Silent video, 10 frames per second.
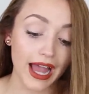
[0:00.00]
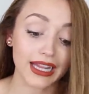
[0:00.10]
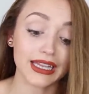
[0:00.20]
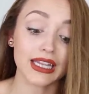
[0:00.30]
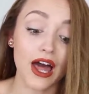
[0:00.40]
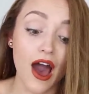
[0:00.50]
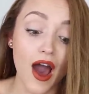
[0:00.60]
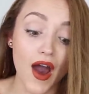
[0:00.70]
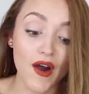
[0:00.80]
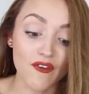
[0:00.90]
I
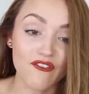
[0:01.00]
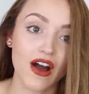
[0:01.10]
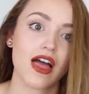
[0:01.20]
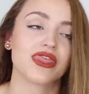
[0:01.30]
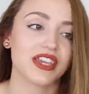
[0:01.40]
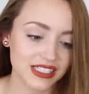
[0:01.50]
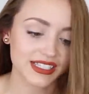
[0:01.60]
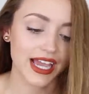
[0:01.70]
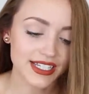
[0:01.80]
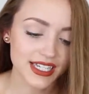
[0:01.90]
love the
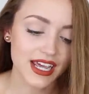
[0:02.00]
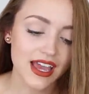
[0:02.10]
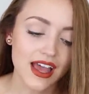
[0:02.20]
scent.